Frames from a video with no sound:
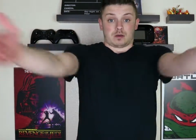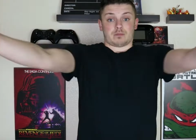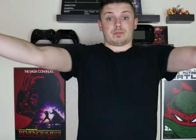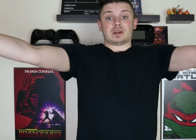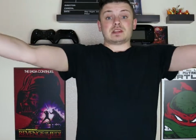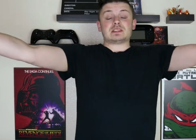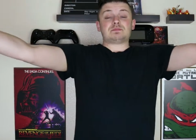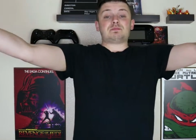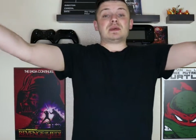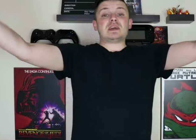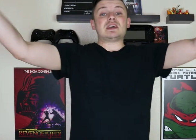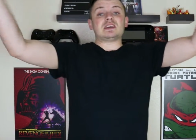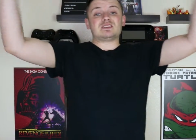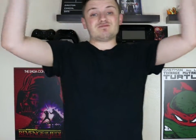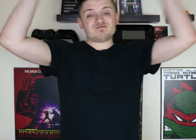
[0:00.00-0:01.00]
but it's
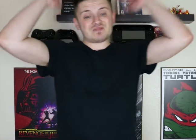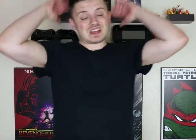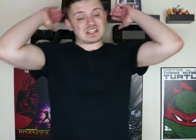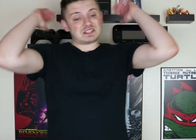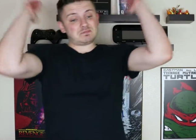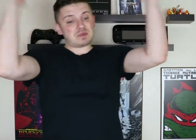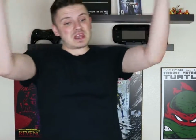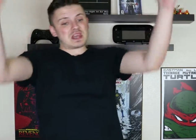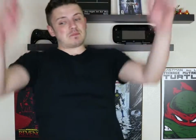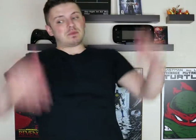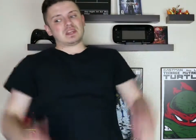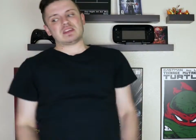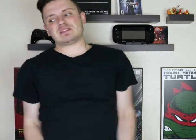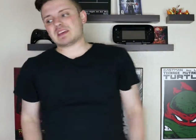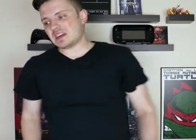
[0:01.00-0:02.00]
big. It's big, but
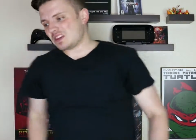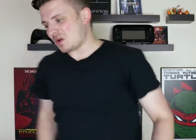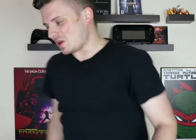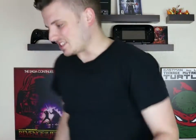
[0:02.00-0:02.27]
Nintendo